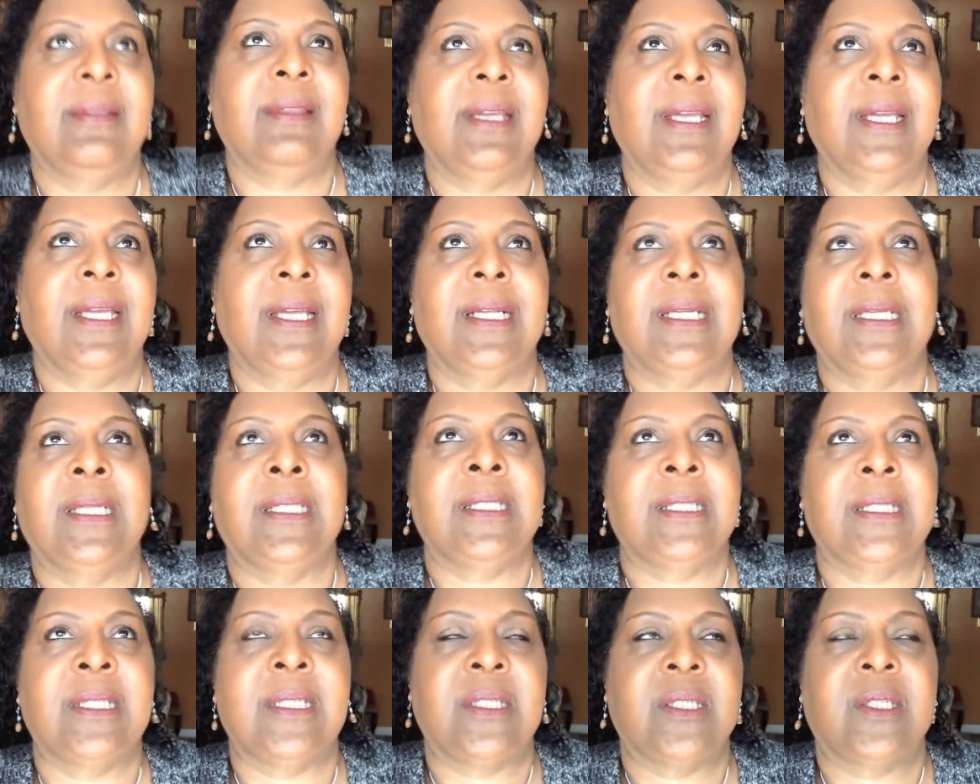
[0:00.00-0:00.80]
they get.
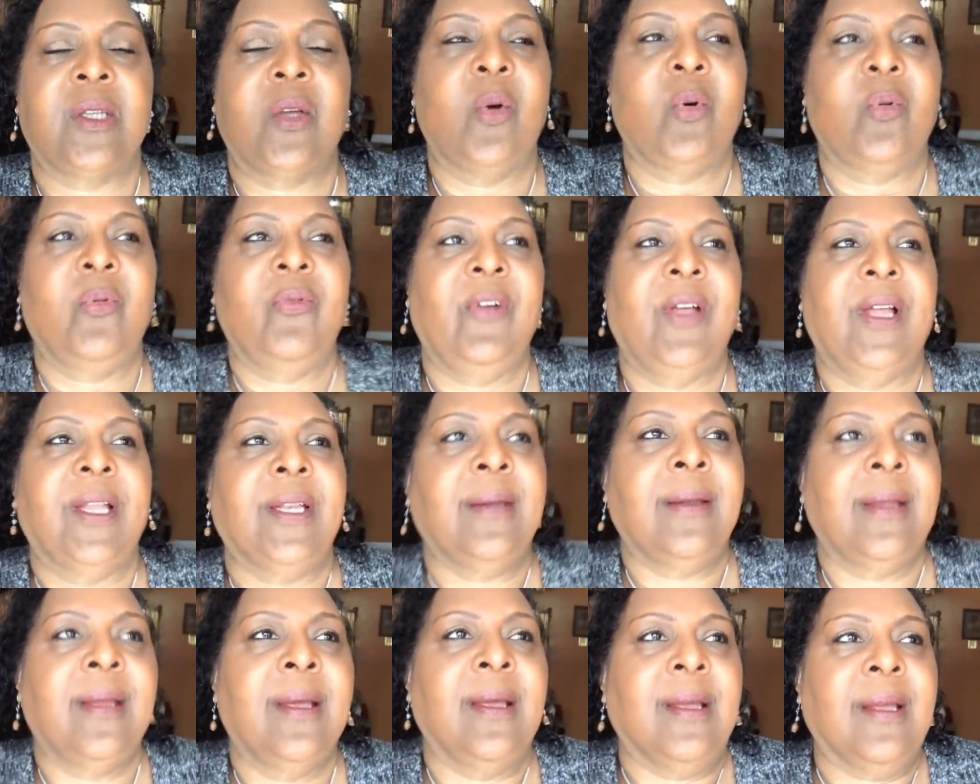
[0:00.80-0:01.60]
It's so
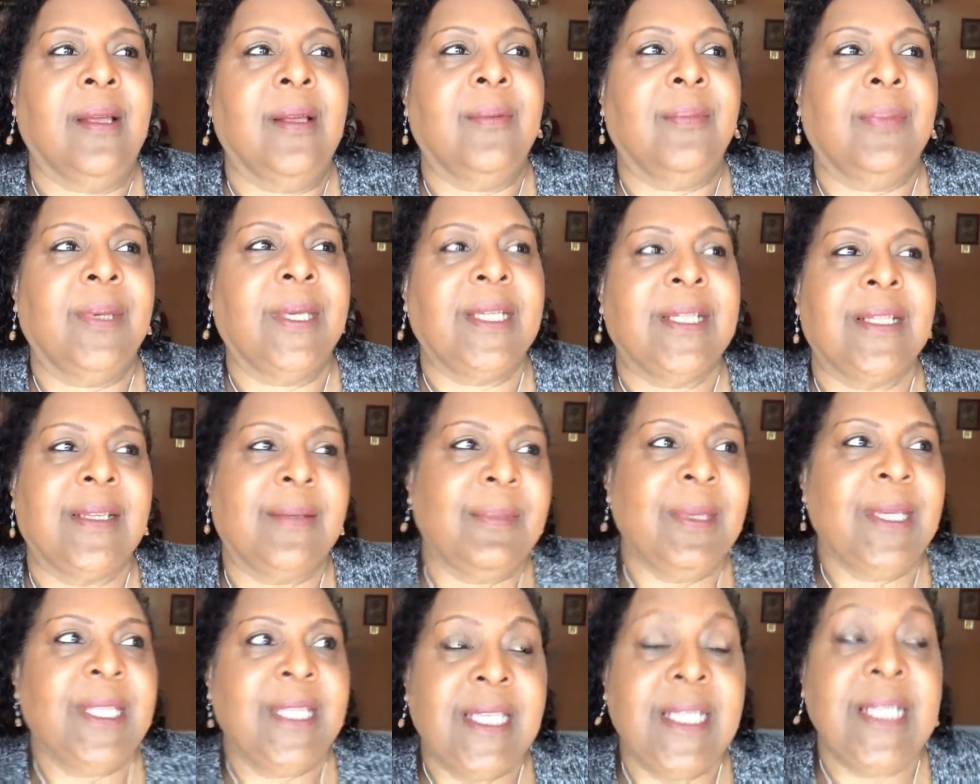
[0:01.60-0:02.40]
fun because I
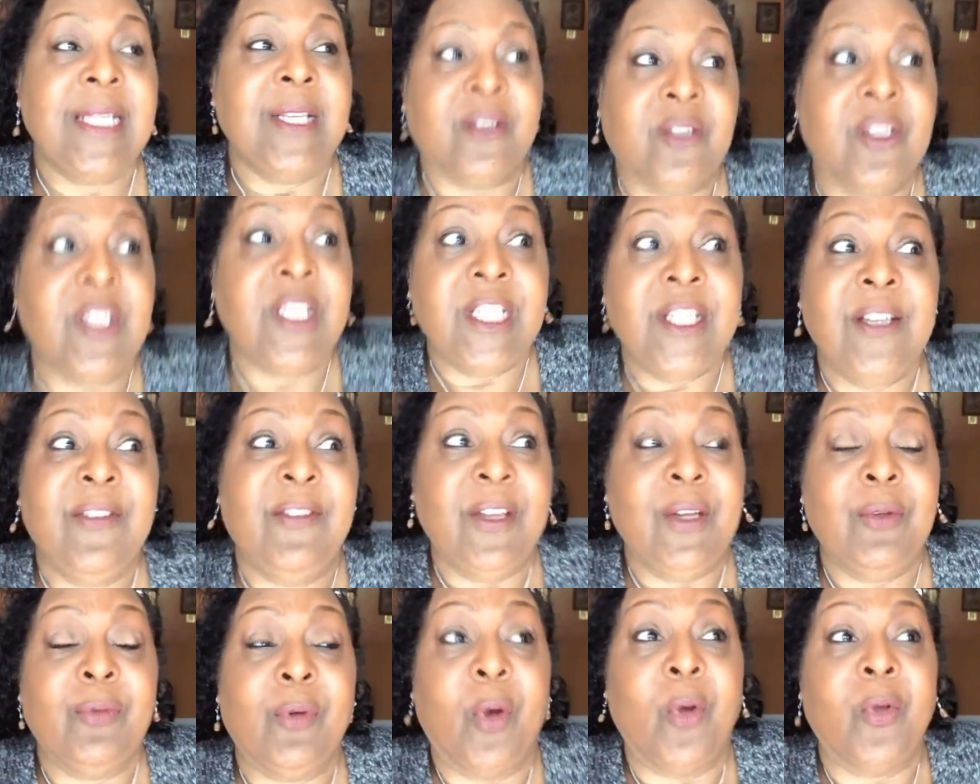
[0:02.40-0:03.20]
mean these are
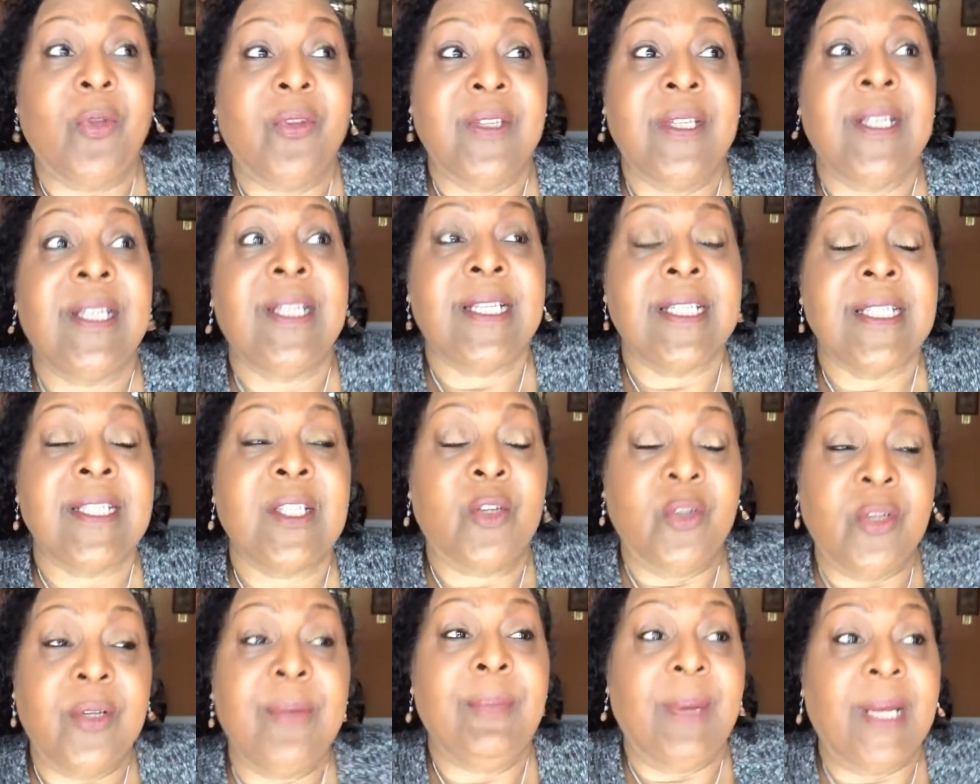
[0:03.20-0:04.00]
TV roles and it's
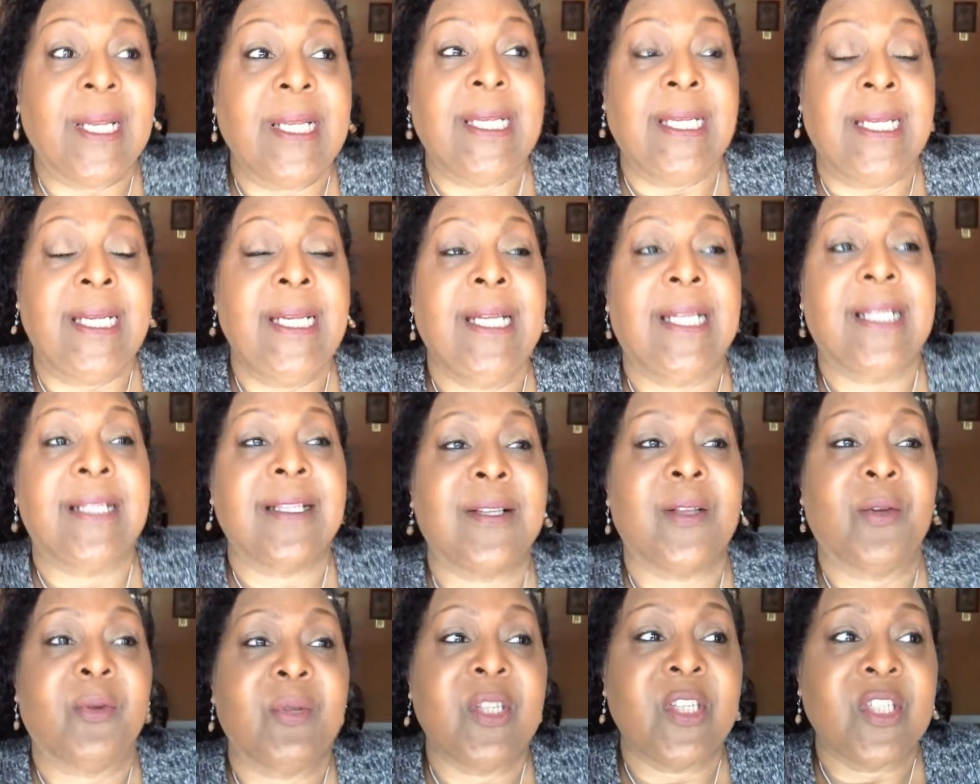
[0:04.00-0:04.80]
good money, and
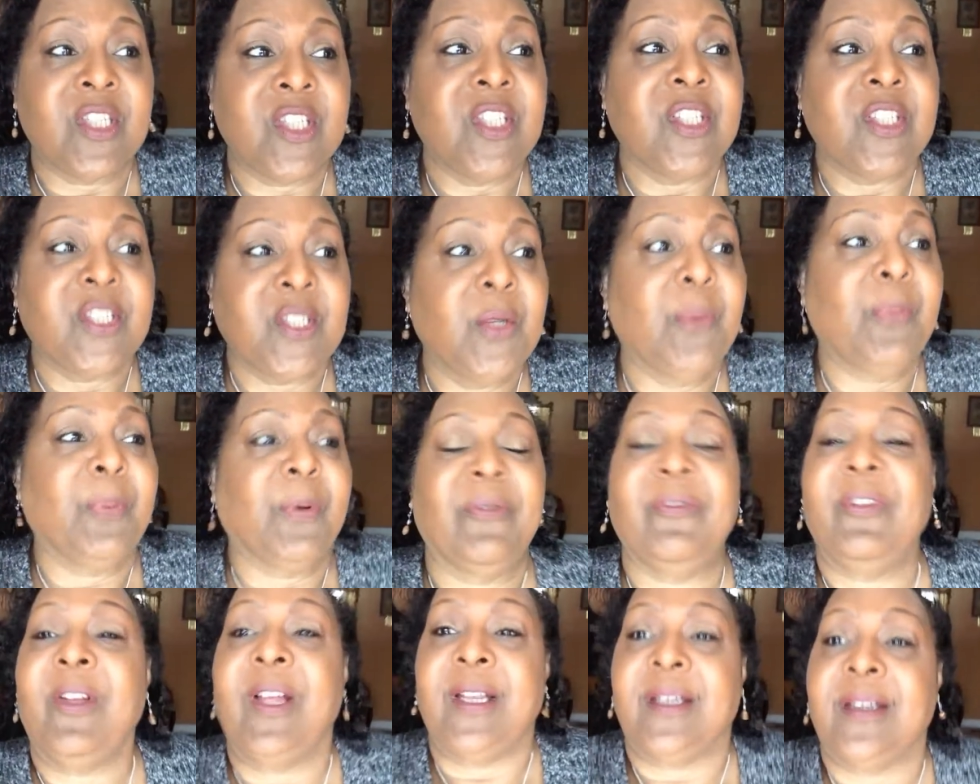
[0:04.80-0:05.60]
so it's just super
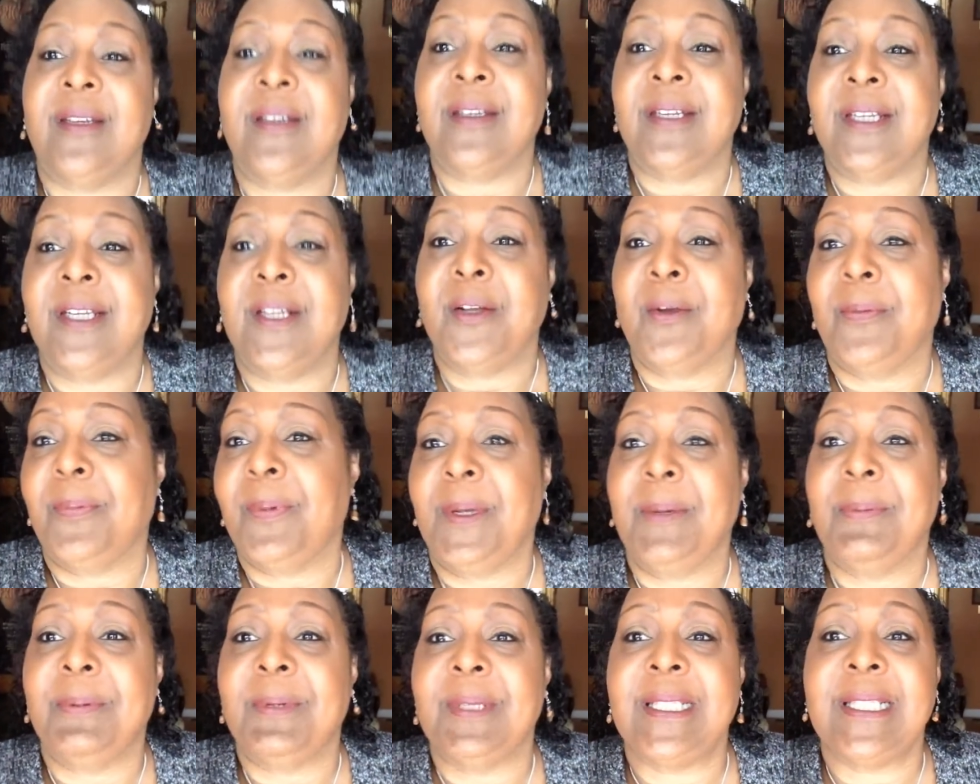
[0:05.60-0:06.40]
fun to hear
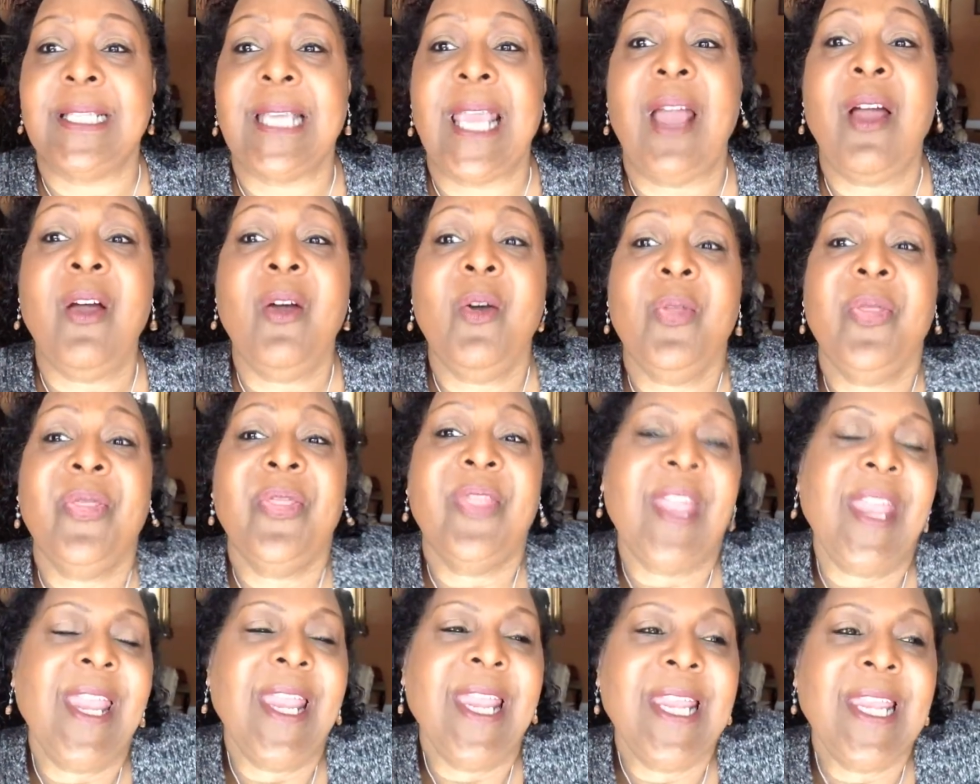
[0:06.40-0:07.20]
people say, "Oh,
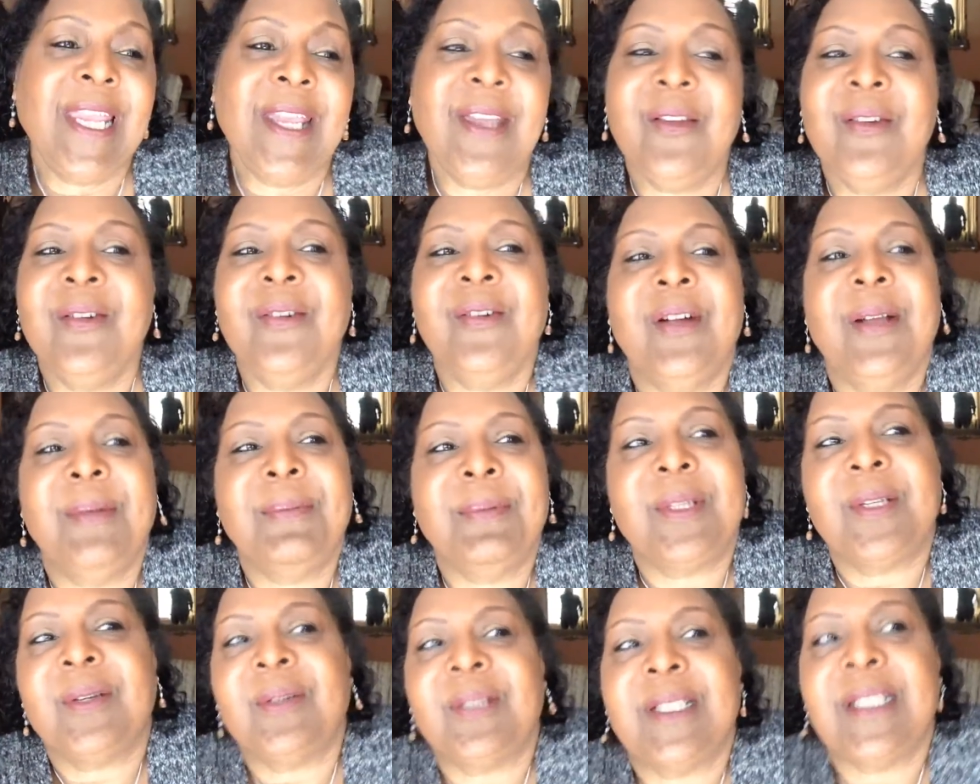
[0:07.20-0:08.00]
thank you! I'm
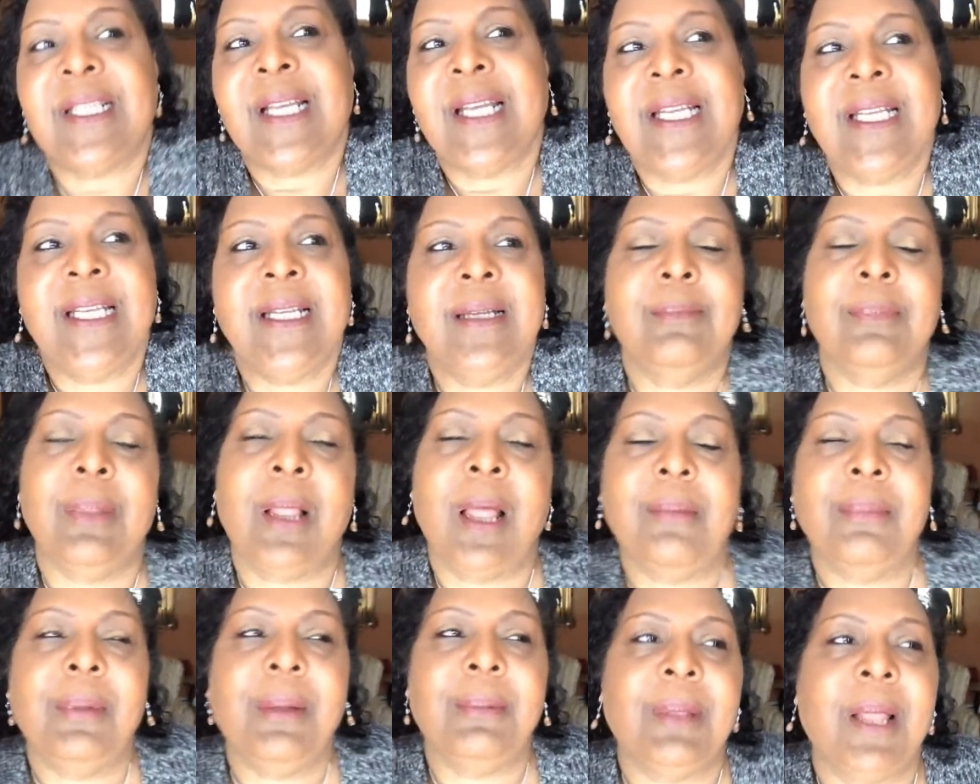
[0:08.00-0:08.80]
so excited!"
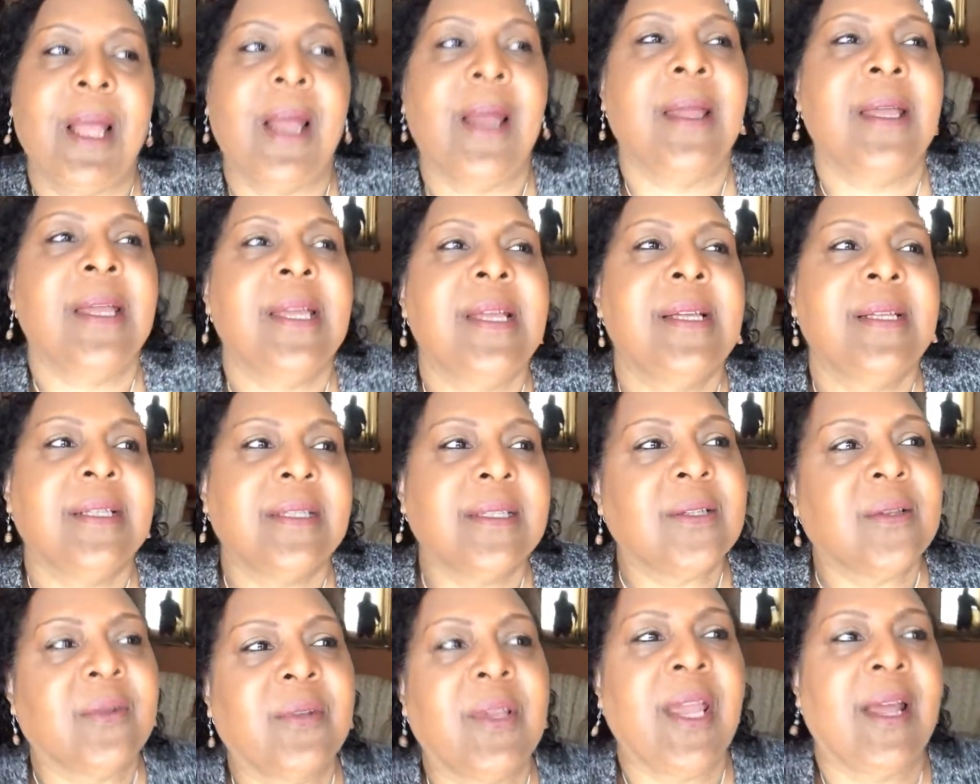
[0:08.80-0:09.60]
Blah blah blah.
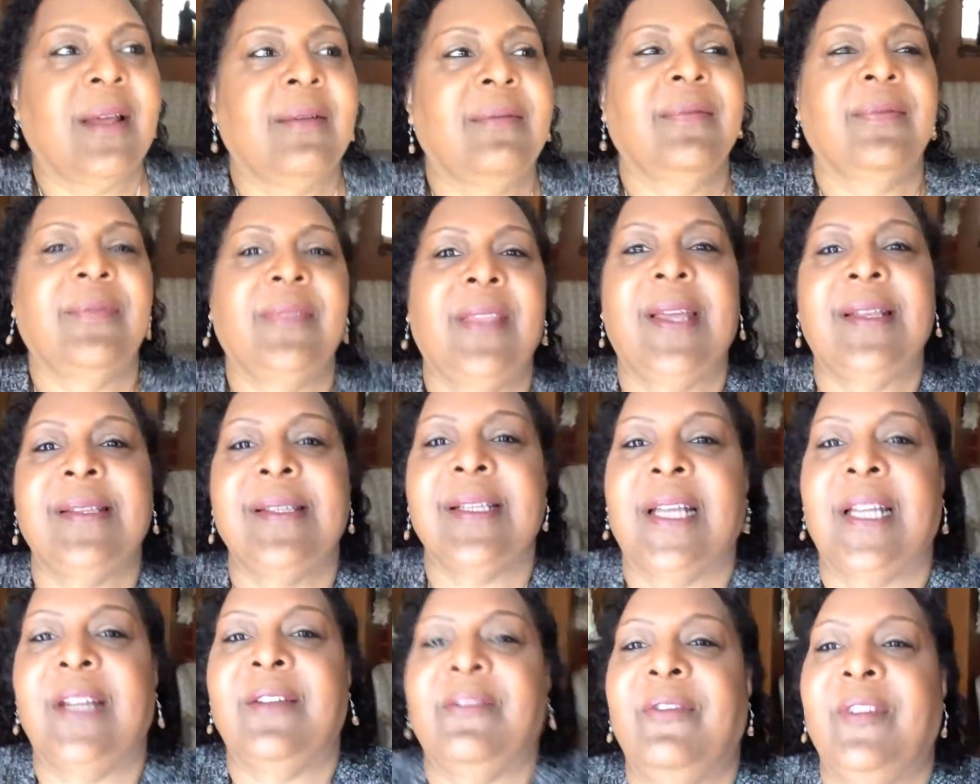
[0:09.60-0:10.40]
So yeah, that's
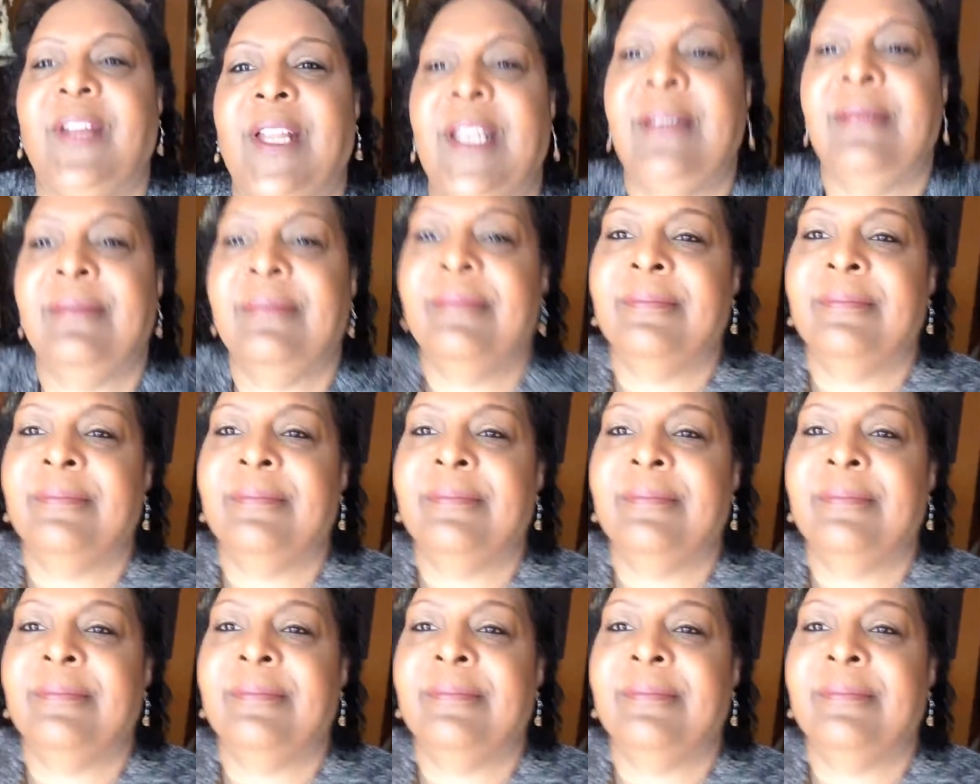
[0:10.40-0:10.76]
kind of fun.